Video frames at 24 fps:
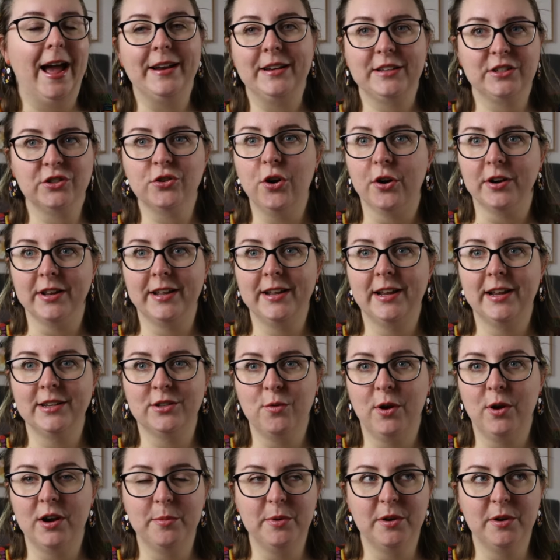And it's not. He has
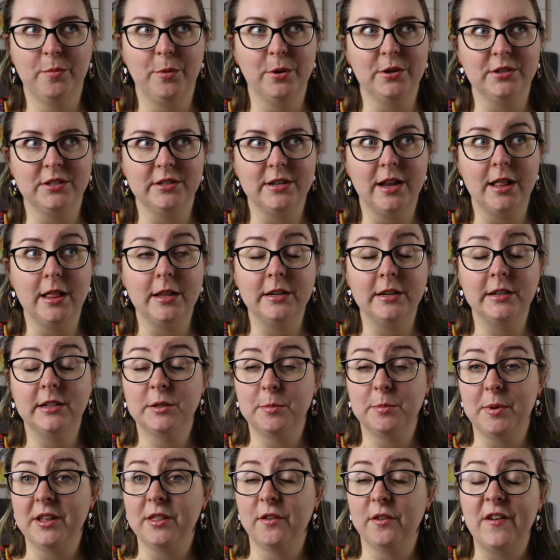quite a bit of personality,
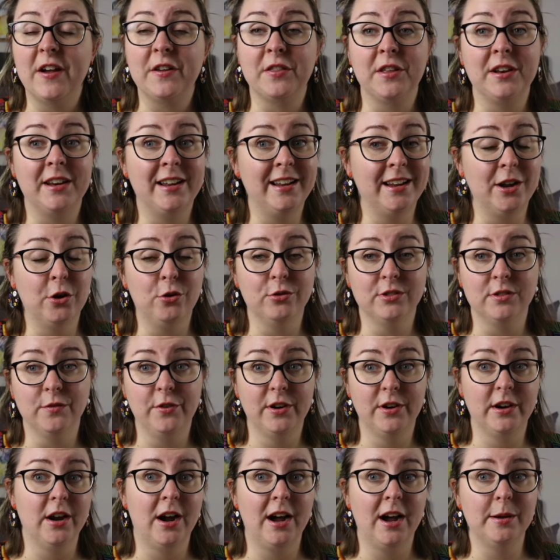despite the fact that he holds a
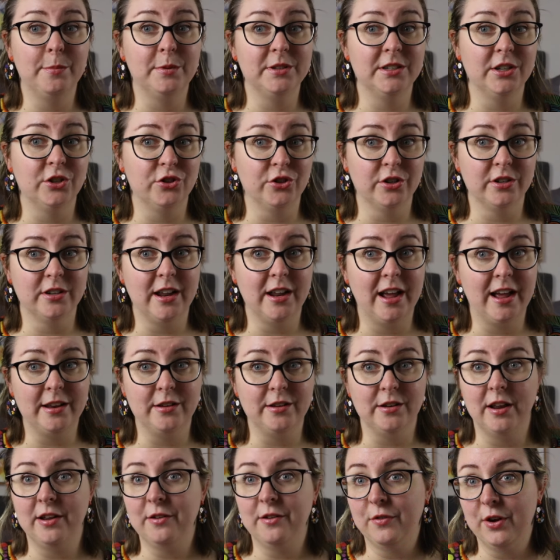very high position
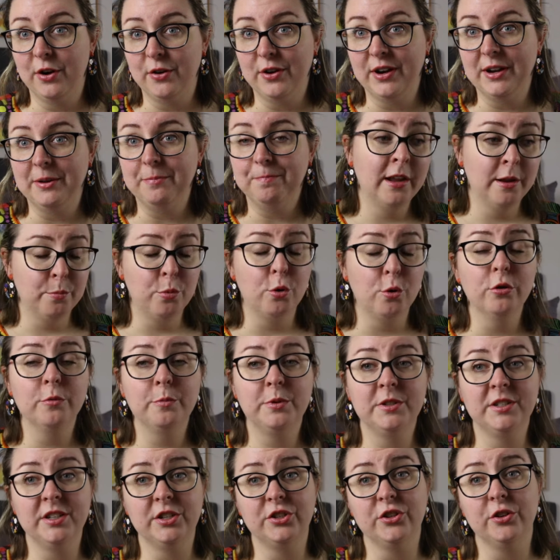and a very important
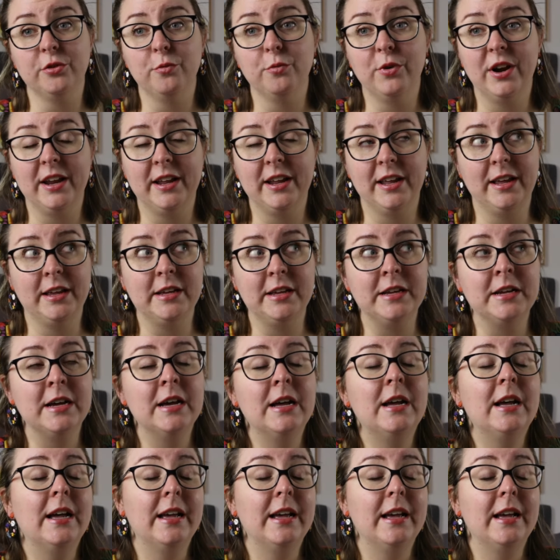position where he